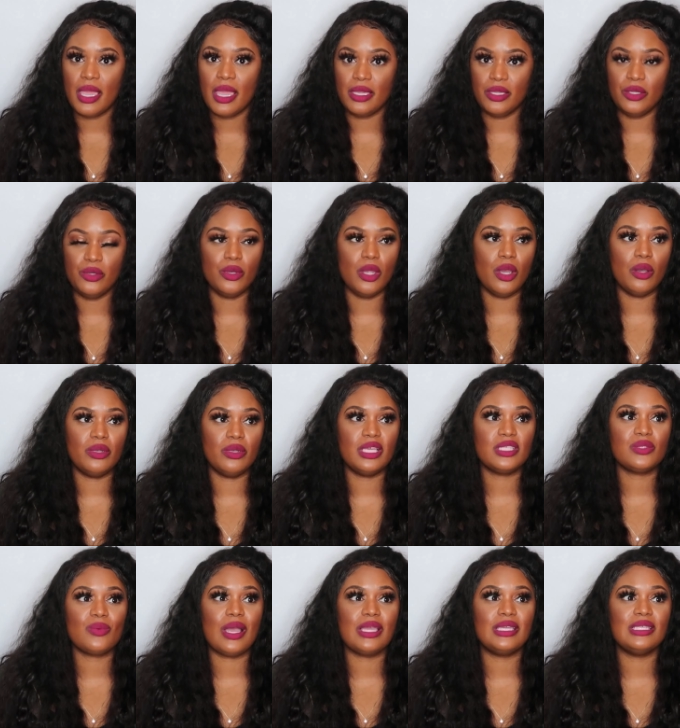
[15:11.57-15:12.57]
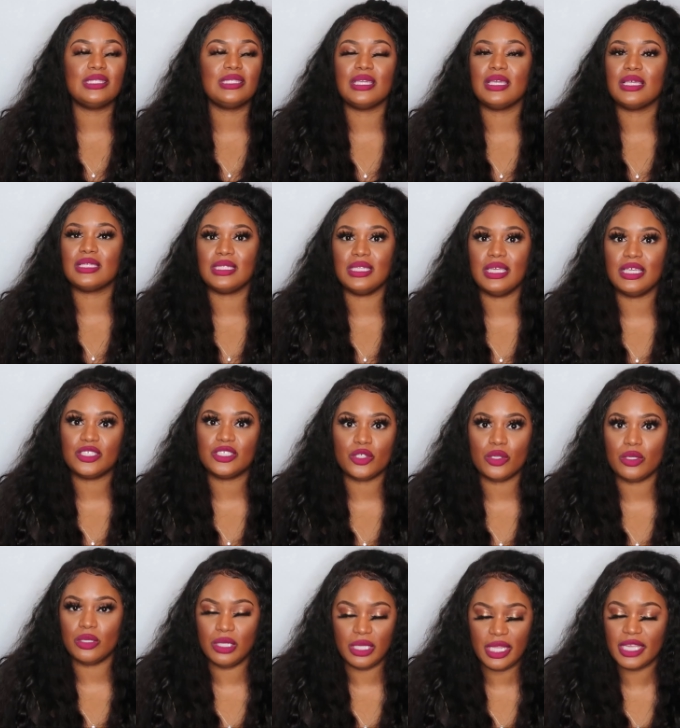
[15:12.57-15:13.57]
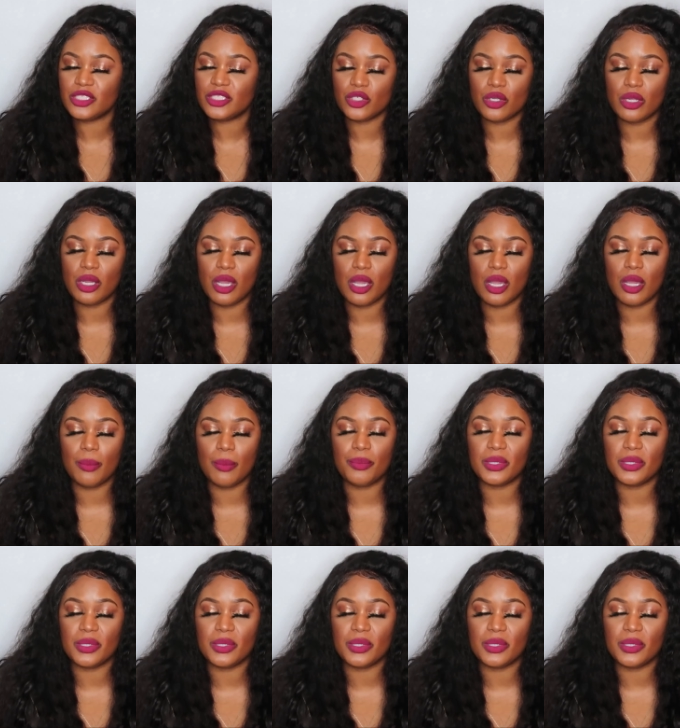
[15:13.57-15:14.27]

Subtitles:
You know, that's why he says let your